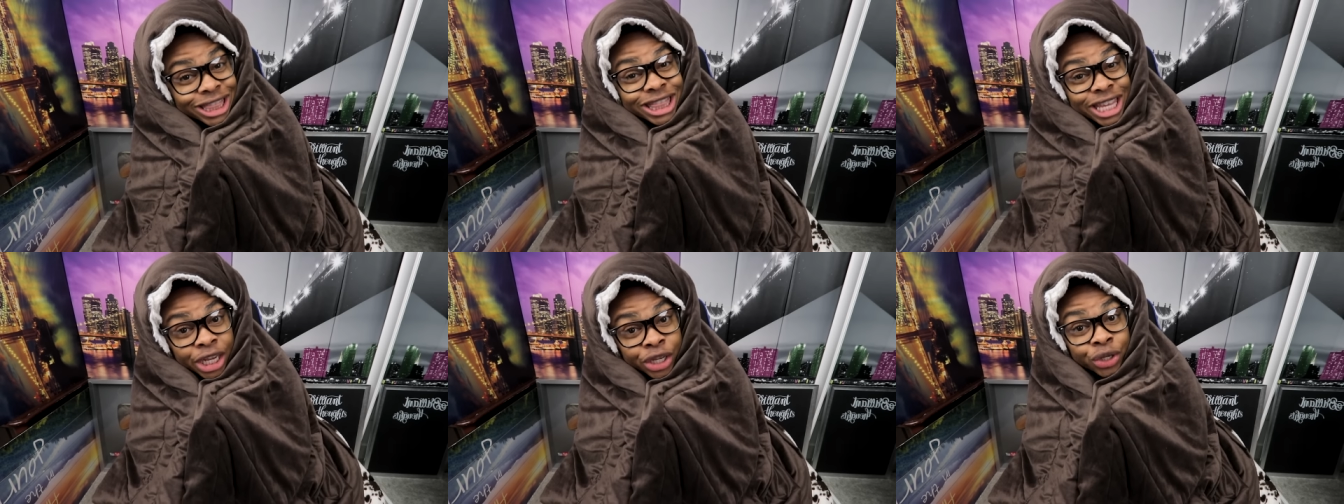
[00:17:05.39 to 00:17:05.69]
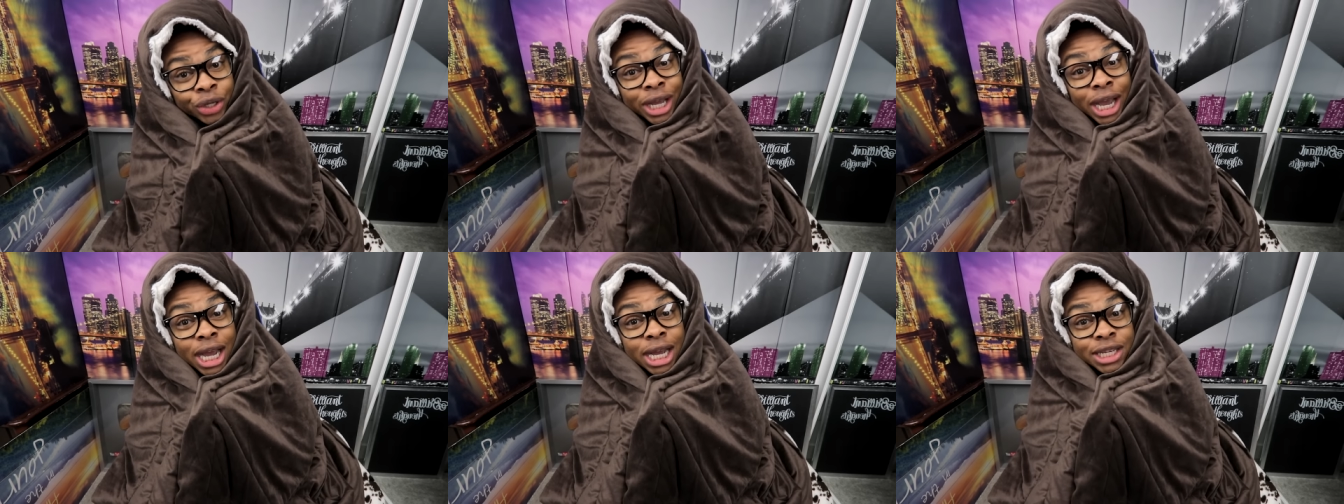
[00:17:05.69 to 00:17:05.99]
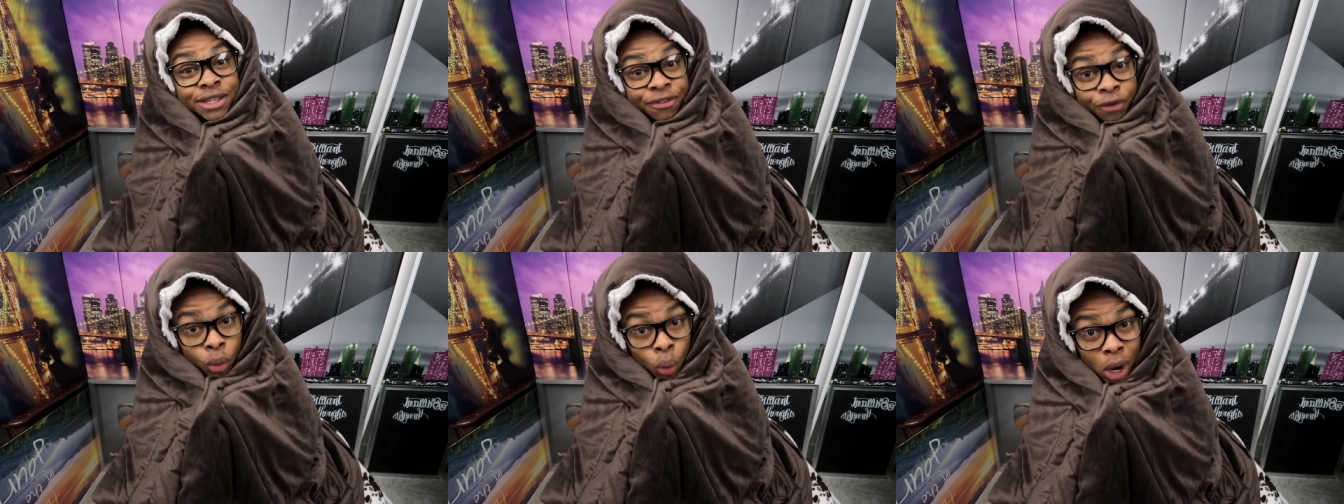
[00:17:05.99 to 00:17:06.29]
Thank you
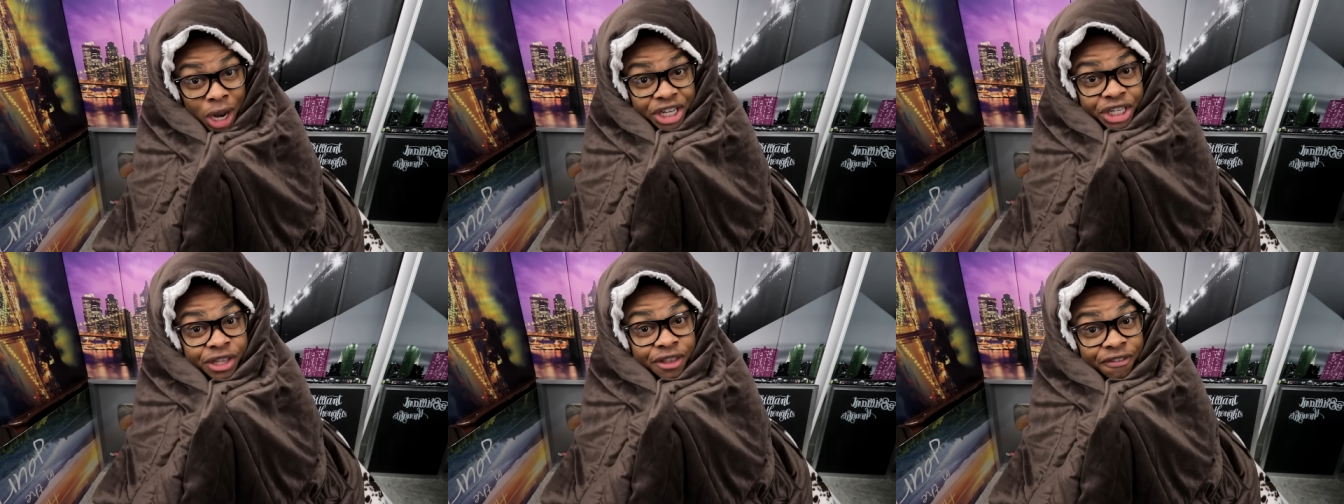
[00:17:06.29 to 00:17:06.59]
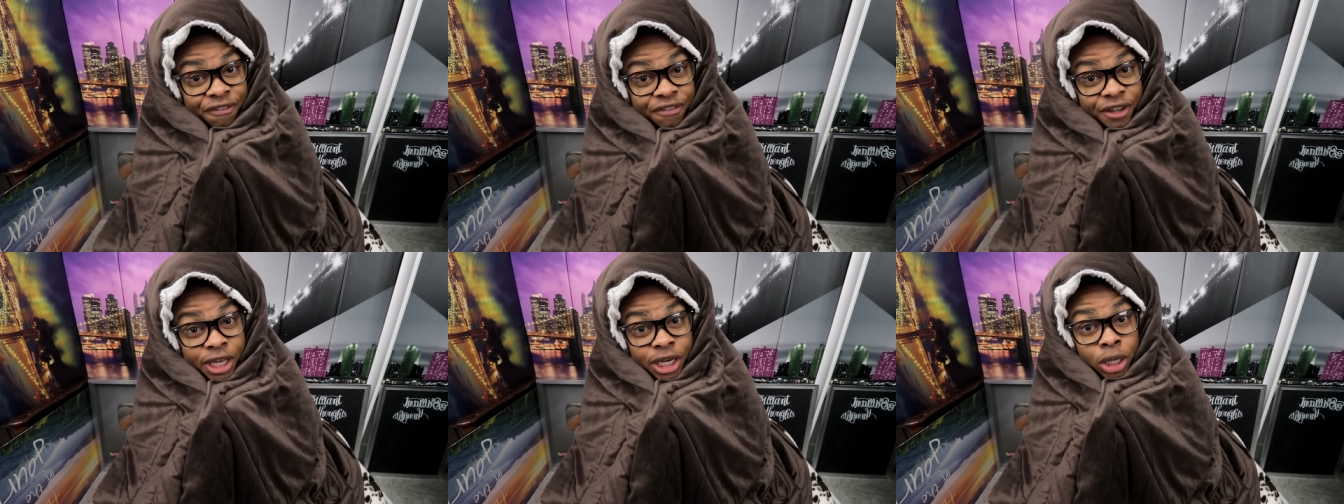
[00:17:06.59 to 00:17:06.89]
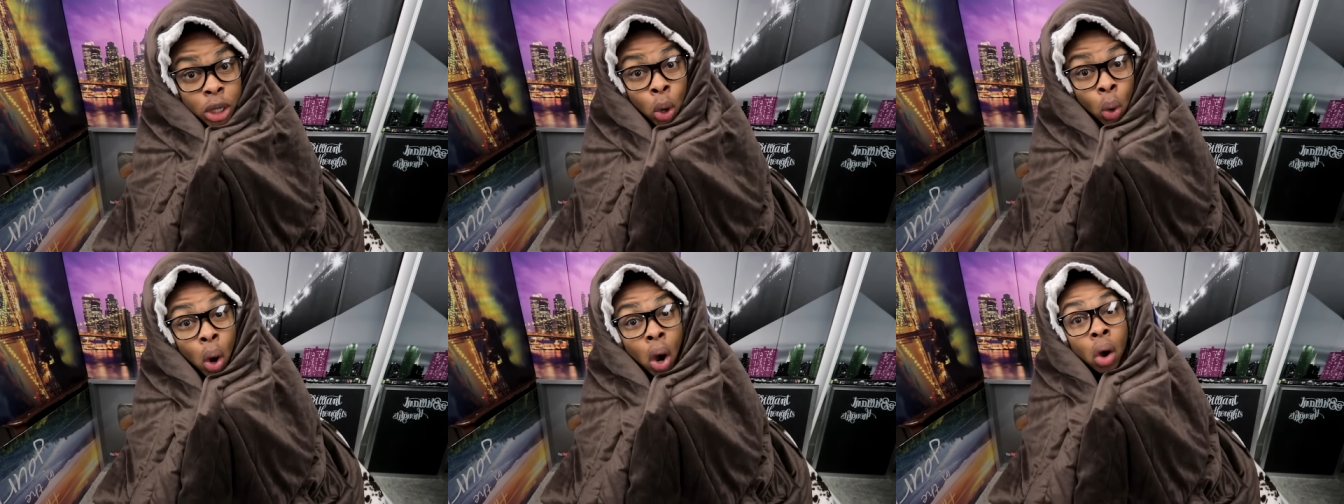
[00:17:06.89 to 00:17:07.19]
guys for watching the
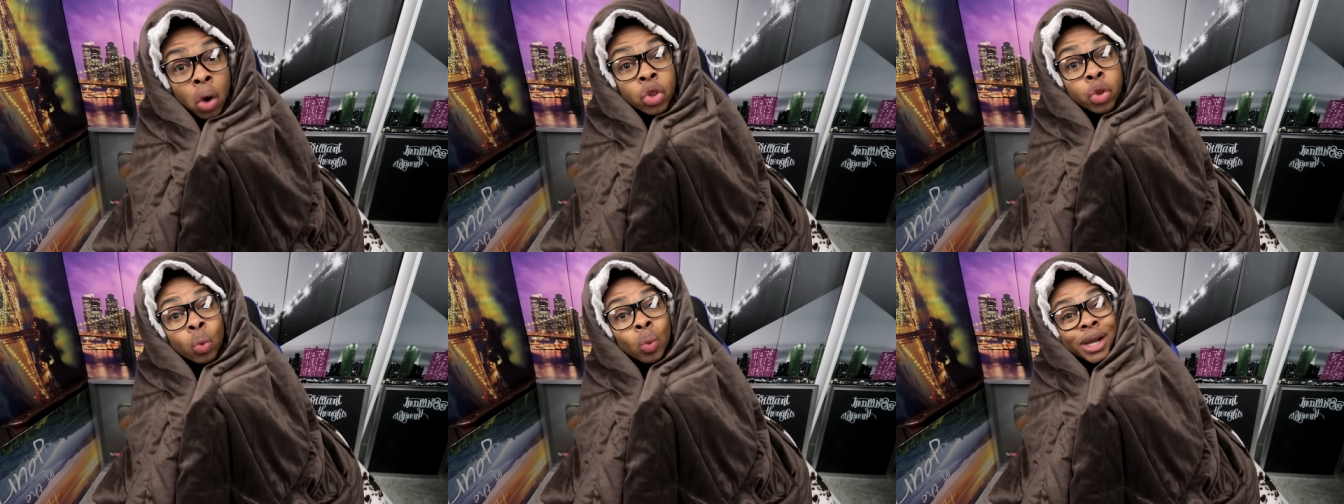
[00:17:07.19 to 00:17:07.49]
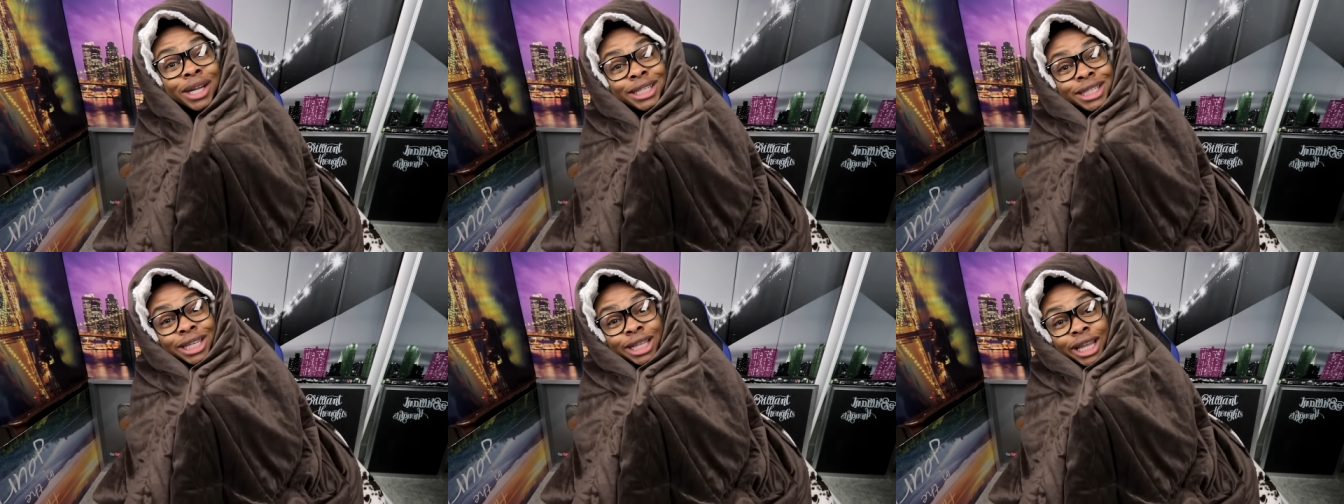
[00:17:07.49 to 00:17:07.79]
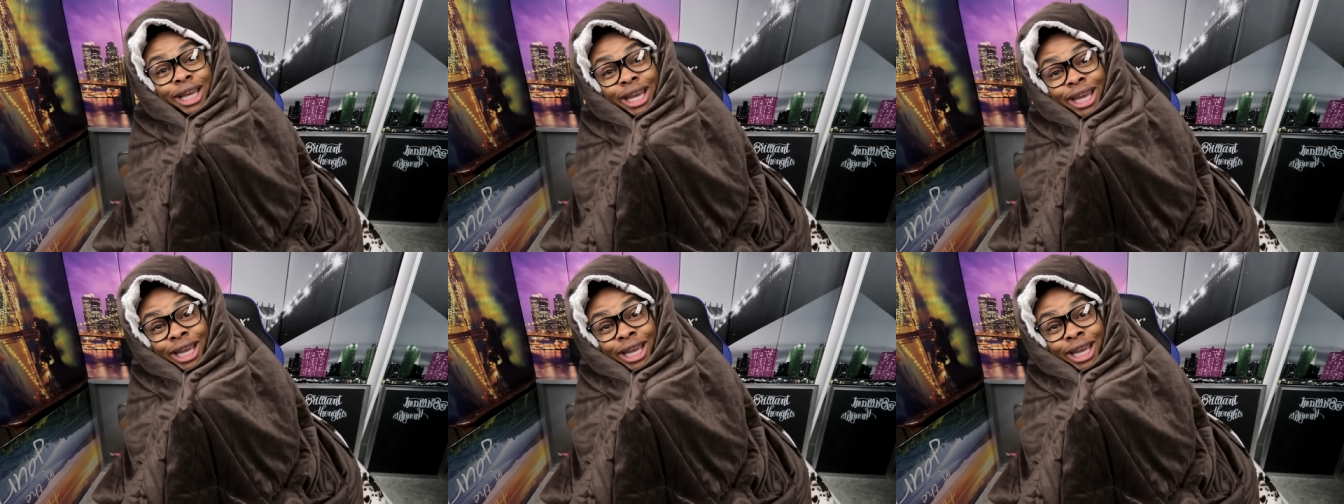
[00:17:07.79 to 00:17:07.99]
video all the way to the